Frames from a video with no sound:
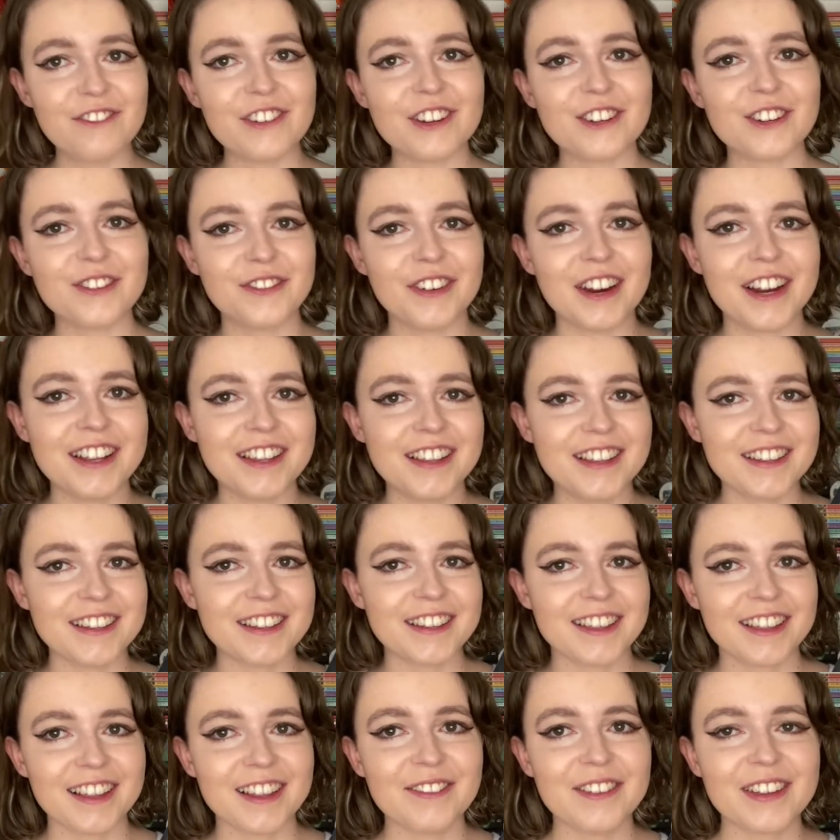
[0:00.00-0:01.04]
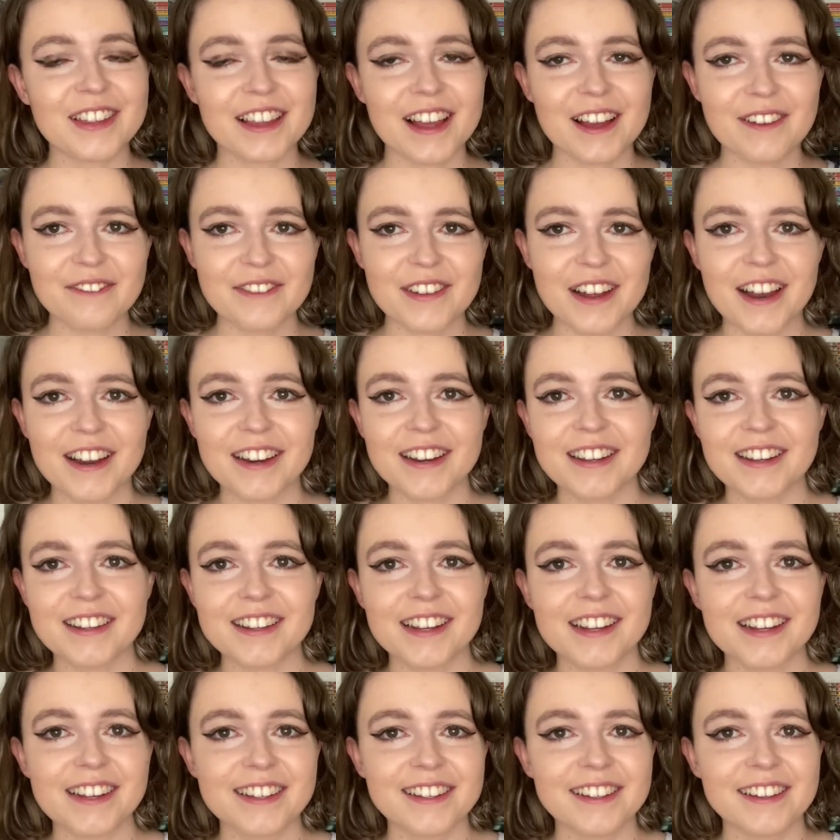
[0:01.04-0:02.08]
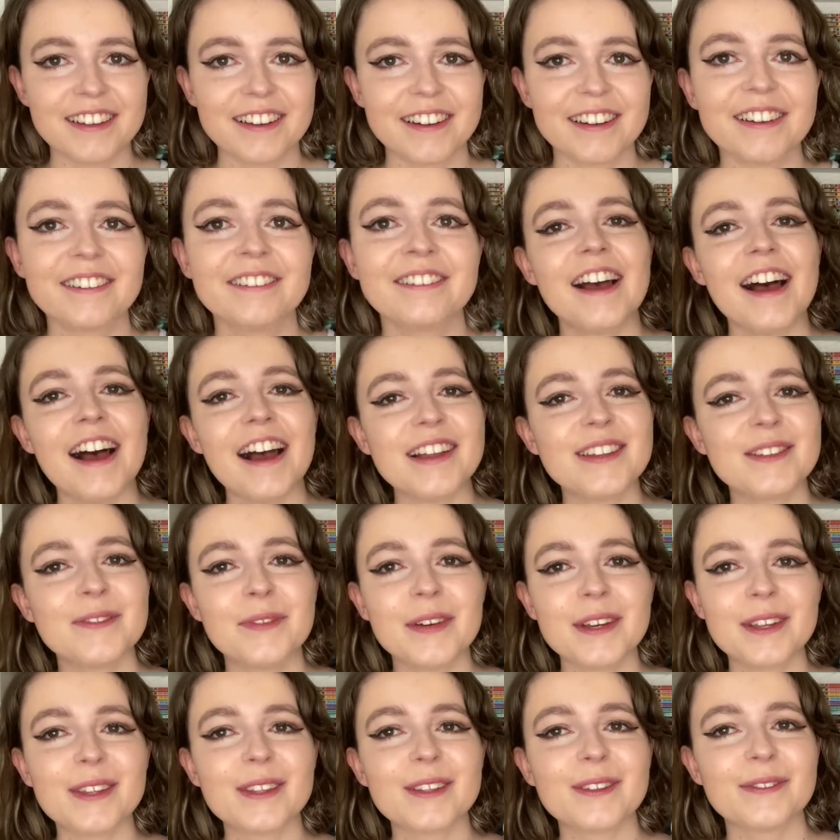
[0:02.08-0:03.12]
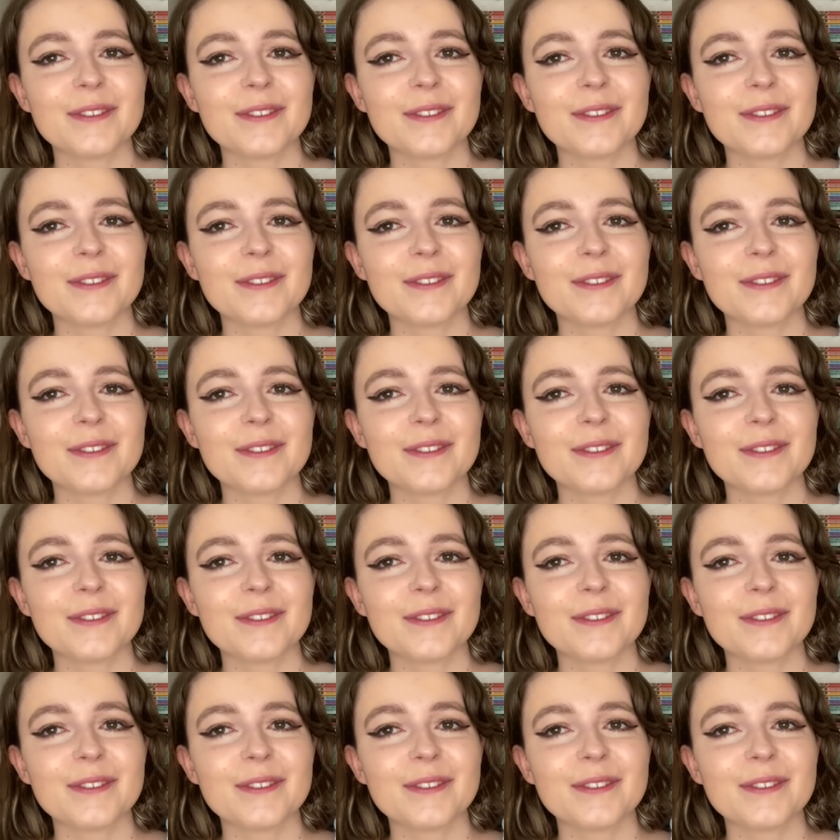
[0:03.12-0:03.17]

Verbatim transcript: fish friends and living that fantasy, so I had to pick this